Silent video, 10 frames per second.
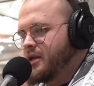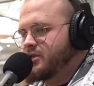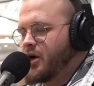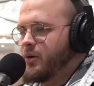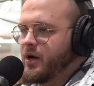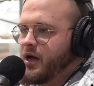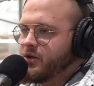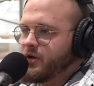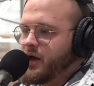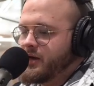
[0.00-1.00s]

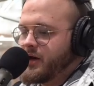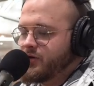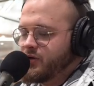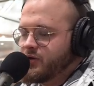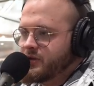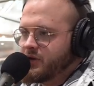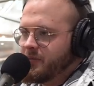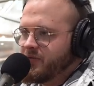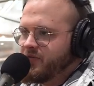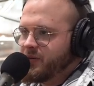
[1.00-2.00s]
So in other news, you know,
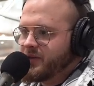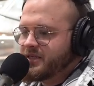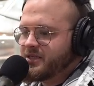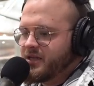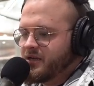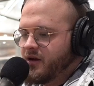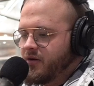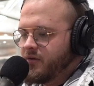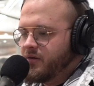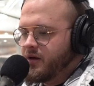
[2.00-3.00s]
I've been following the
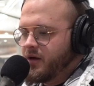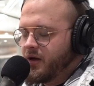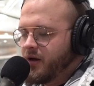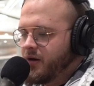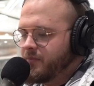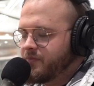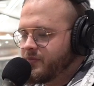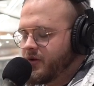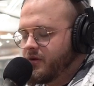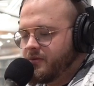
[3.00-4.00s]
Sneako.
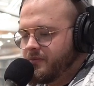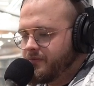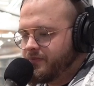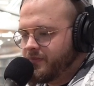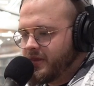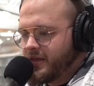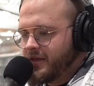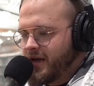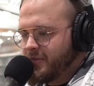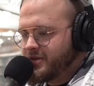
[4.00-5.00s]
Dude,
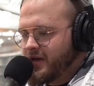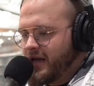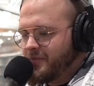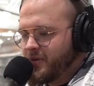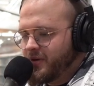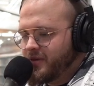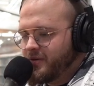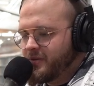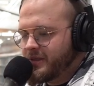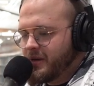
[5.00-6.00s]
I'm so happy with
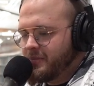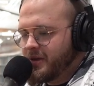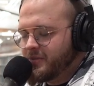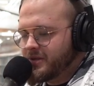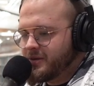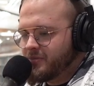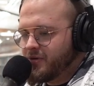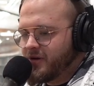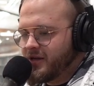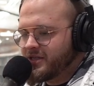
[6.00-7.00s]
this man being Muslim,
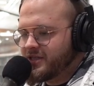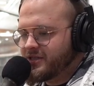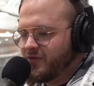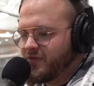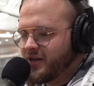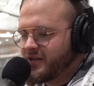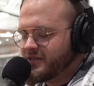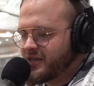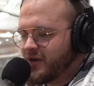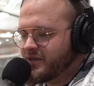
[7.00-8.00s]
bro. It's just so funny because
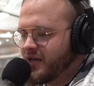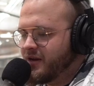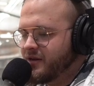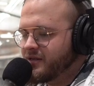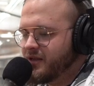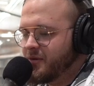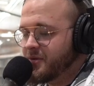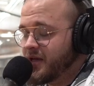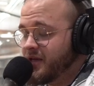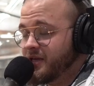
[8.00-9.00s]
this guy was hating on Islam,
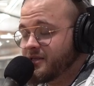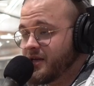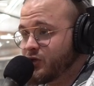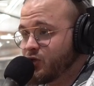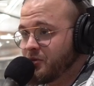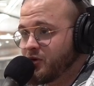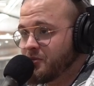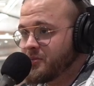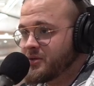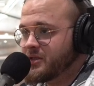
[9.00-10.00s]
and he is like super
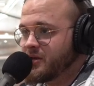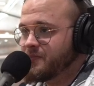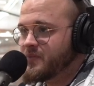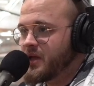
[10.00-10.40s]
duper Muslim.